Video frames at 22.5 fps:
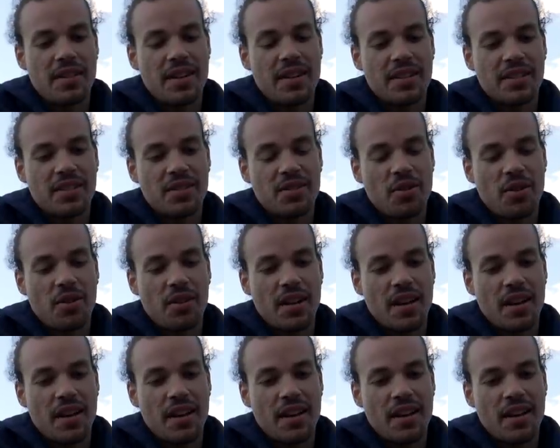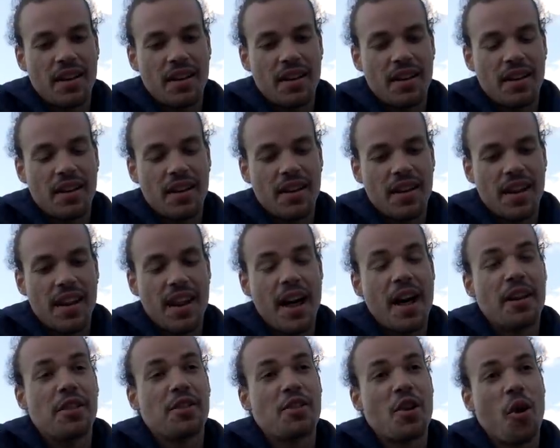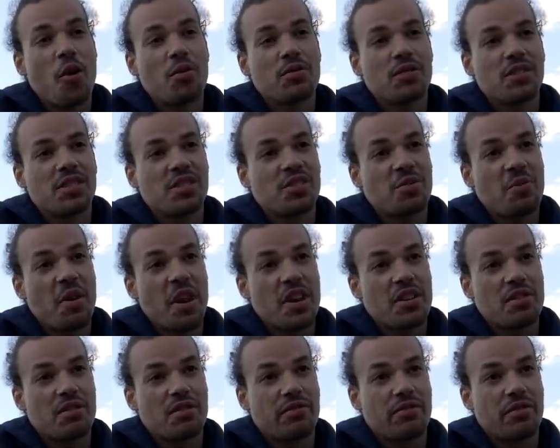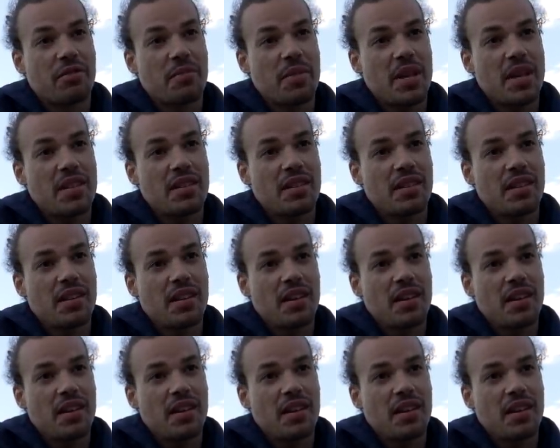there is not an unknown situation for me